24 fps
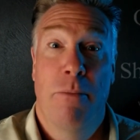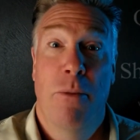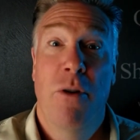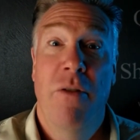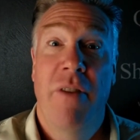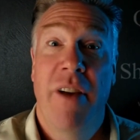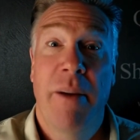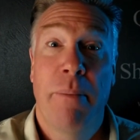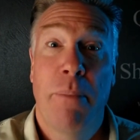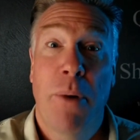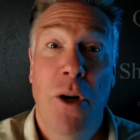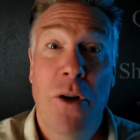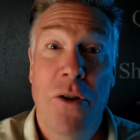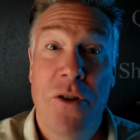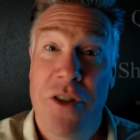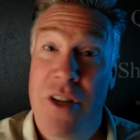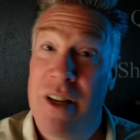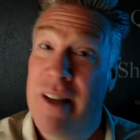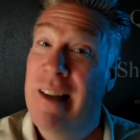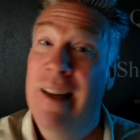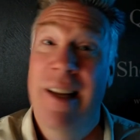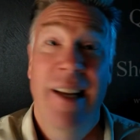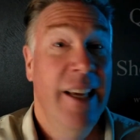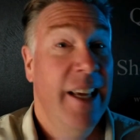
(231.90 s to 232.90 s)
a moving
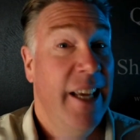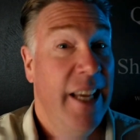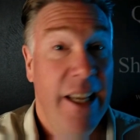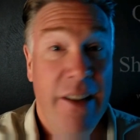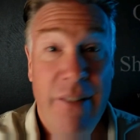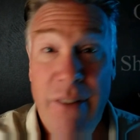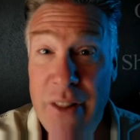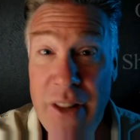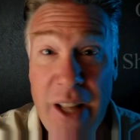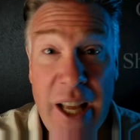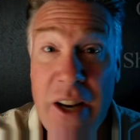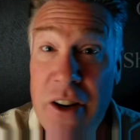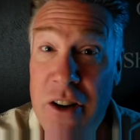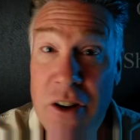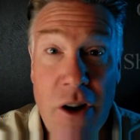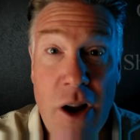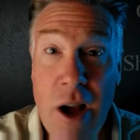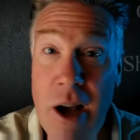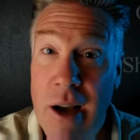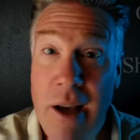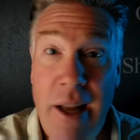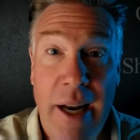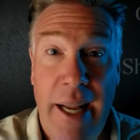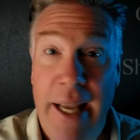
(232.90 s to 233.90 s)
person even then you're
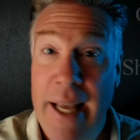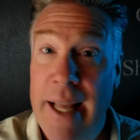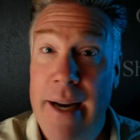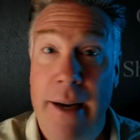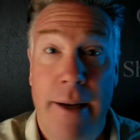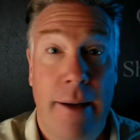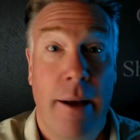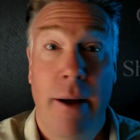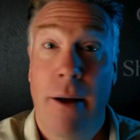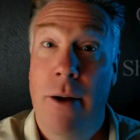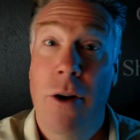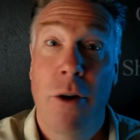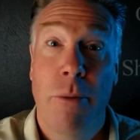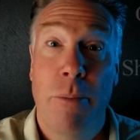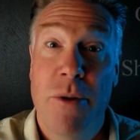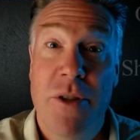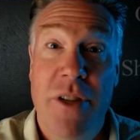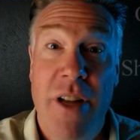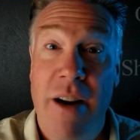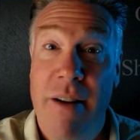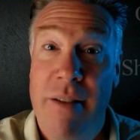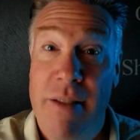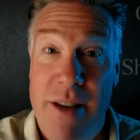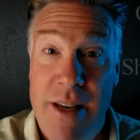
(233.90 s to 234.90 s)
not going to hit it
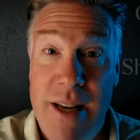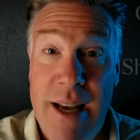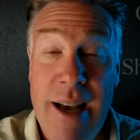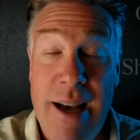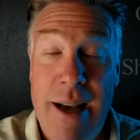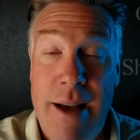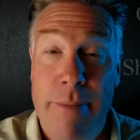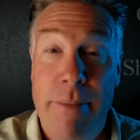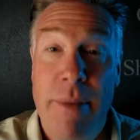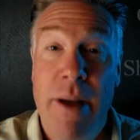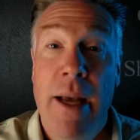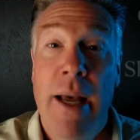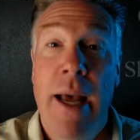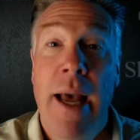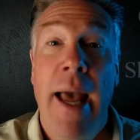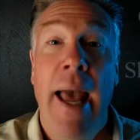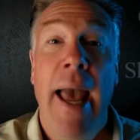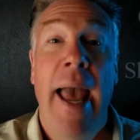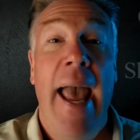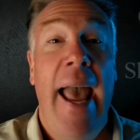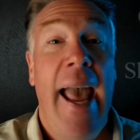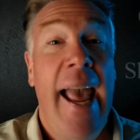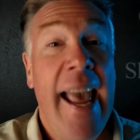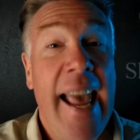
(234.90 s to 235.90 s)
100% of the time
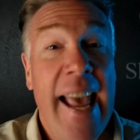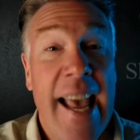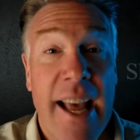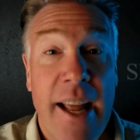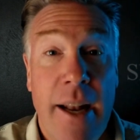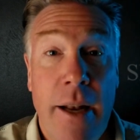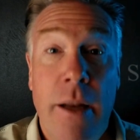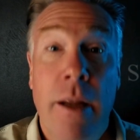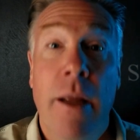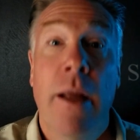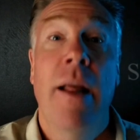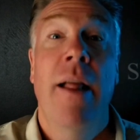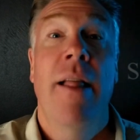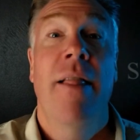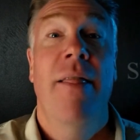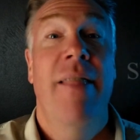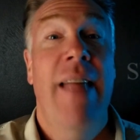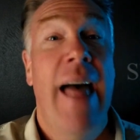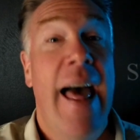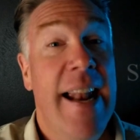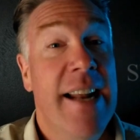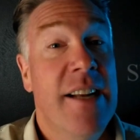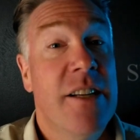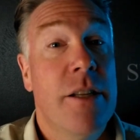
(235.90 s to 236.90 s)
and
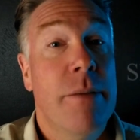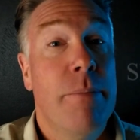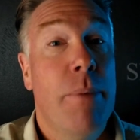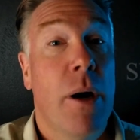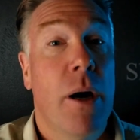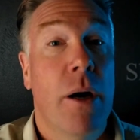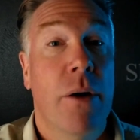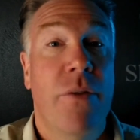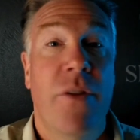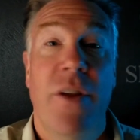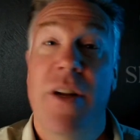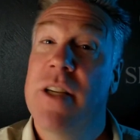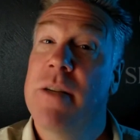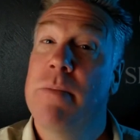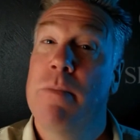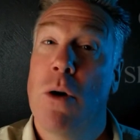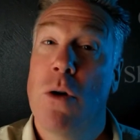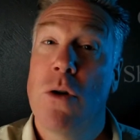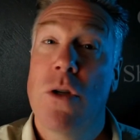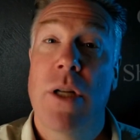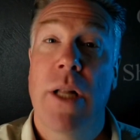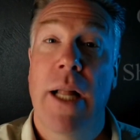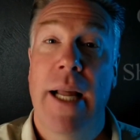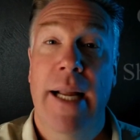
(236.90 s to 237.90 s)
that is the part that is
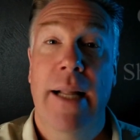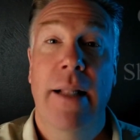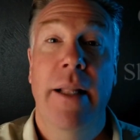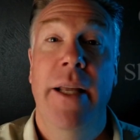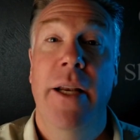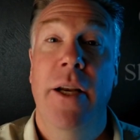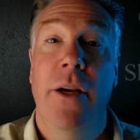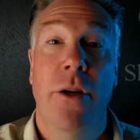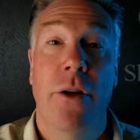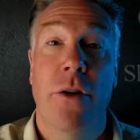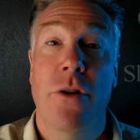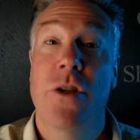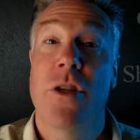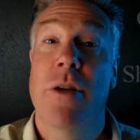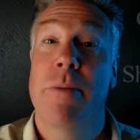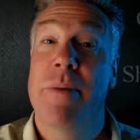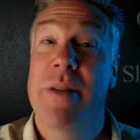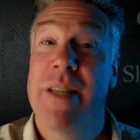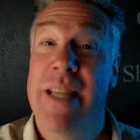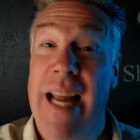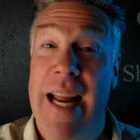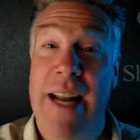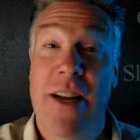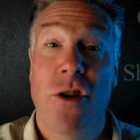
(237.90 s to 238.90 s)
most likely to do
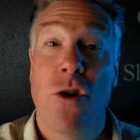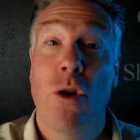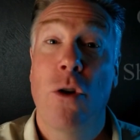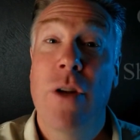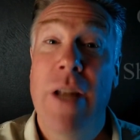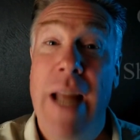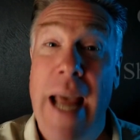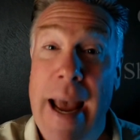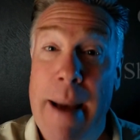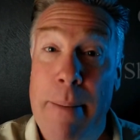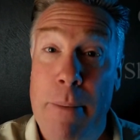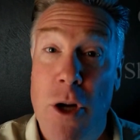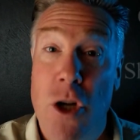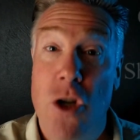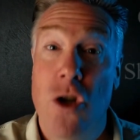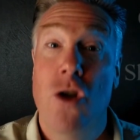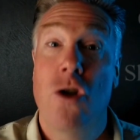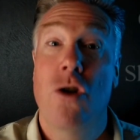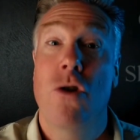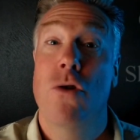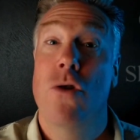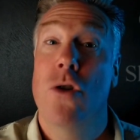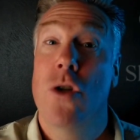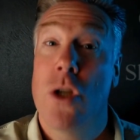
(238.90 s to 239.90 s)
substantial damage to